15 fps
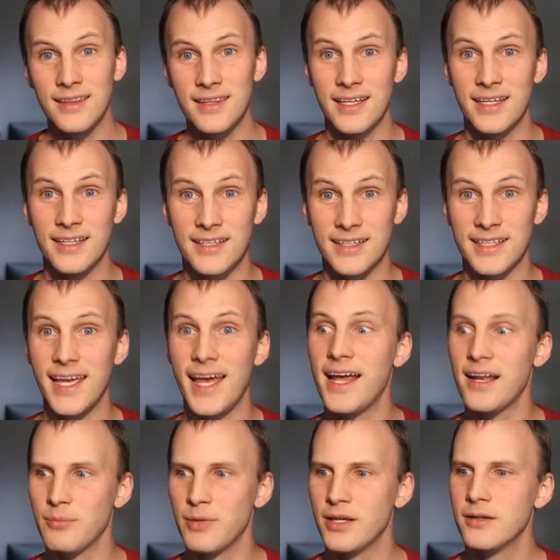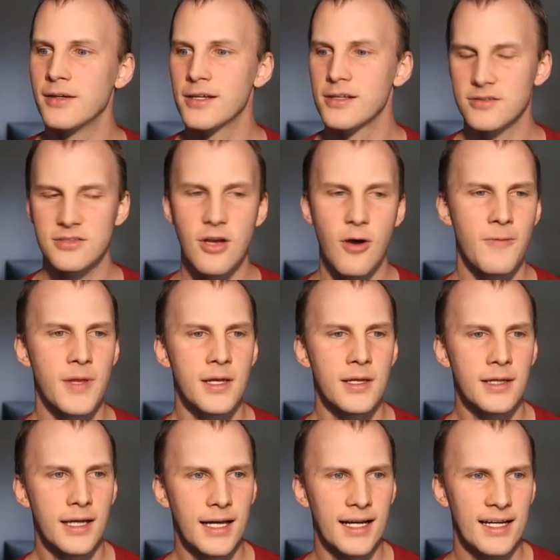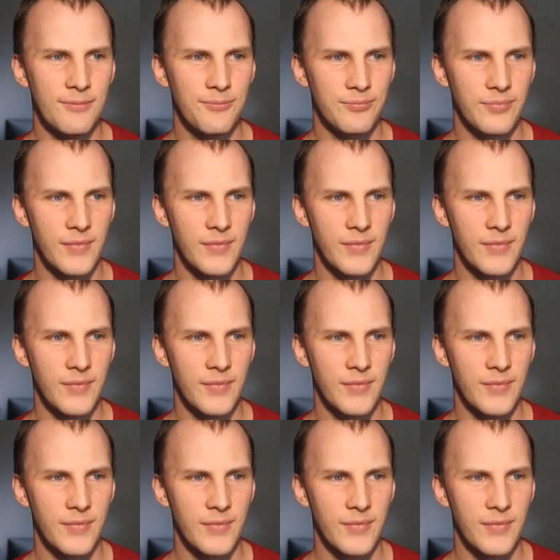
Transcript: the academy. So um,